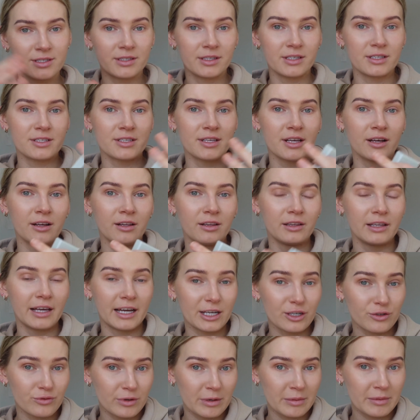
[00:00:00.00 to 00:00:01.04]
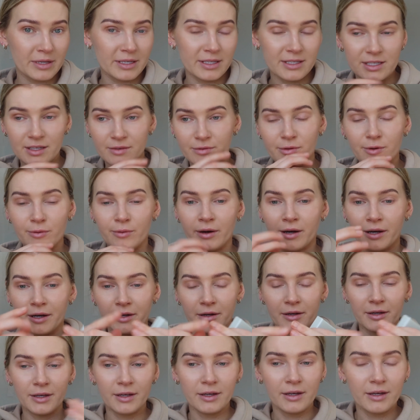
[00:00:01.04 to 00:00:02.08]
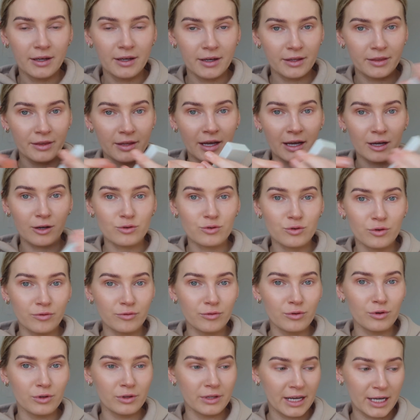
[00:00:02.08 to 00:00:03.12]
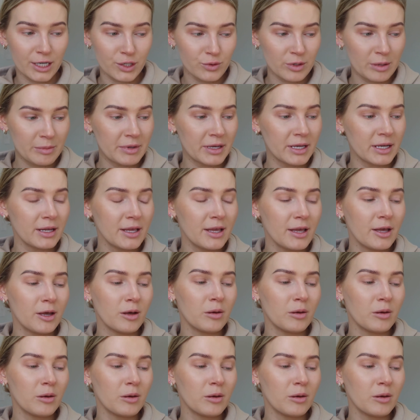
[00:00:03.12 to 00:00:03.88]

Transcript: and they sell lash ribbons if you want the actual full lash ribbon,